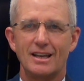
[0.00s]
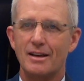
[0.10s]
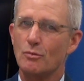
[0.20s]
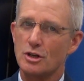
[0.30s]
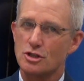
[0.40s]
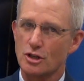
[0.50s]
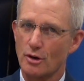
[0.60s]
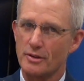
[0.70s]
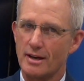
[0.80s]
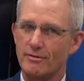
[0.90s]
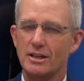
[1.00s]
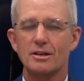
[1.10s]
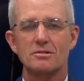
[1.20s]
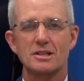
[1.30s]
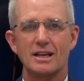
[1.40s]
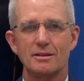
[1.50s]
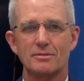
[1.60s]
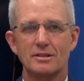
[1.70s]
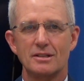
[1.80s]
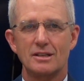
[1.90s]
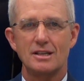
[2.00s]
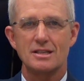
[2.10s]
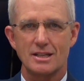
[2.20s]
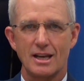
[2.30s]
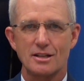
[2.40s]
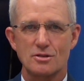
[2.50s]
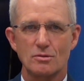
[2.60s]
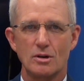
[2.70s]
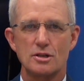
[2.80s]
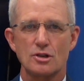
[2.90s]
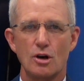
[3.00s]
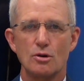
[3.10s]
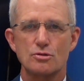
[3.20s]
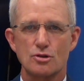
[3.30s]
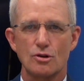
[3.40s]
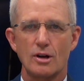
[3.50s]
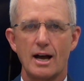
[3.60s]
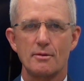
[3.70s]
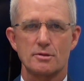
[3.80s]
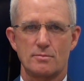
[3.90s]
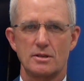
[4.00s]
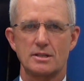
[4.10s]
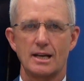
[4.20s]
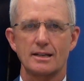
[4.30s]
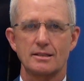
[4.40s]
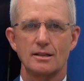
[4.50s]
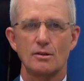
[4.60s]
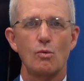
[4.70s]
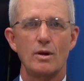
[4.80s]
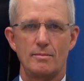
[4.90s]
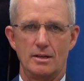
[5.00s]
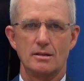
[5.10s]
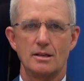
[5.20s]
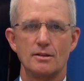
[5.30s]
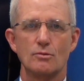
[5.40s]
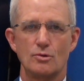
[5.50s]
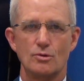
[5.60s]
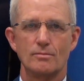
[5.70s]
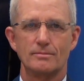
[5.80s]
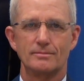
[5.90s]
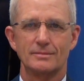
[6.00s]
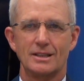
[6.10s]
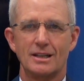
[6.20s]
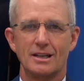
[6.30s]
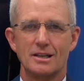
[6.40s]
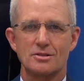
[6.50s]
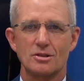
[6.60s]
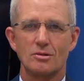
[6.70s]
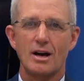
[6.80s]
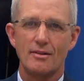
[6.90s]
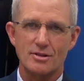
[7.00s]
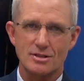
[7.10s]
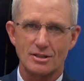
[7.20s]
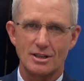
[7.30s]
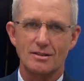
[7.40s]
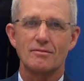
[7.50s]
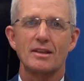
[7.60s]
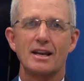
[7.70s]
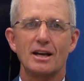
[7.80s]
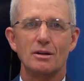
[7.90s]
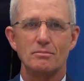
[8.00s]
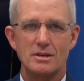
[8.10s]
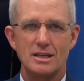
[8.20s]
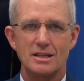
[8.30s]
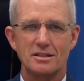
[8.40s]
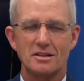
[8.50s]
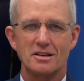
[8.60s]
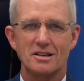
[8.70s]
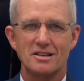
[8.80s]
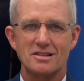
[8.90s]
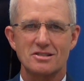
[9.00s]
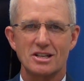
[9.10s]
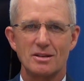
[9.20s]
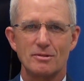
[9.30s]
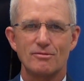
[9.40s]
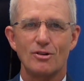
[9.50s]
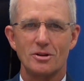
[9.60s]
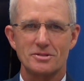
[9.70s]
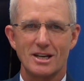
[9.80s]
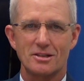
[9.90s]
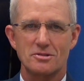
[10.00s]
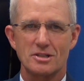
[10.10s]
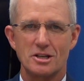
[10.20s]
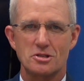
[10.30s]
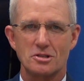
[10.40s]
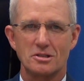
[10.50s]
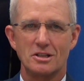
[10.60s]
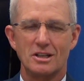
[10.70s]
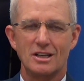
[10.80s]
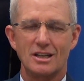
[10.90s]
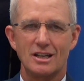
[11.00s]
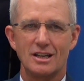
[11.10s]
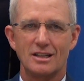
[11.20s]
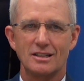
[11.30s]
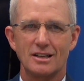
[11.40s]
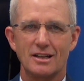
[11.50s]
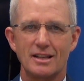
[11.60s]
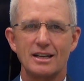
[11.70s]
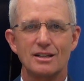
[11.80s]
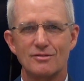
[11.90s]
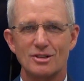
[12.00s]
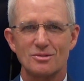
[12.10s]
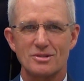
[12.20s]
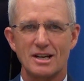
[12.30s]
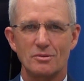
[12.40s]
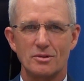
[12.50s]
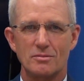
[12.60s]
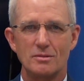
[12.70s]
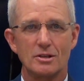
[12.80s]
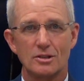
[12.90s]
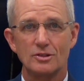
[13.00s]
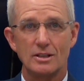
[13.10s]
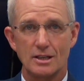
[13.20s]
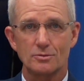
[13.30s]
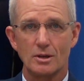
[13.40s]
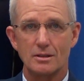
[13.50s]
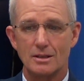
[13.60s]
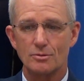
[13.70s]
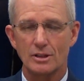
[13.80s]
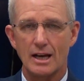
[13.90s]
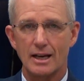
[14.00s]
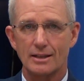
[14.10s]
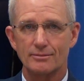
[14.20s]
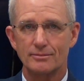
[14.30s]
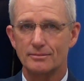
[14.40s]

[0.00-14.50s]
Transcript: And when showed that videotape, his answer was, "Oh, sir, I was protecting the women in the room." So obviously that helped me escape a false accusation, and that individual was not with me because guess what? He was lying.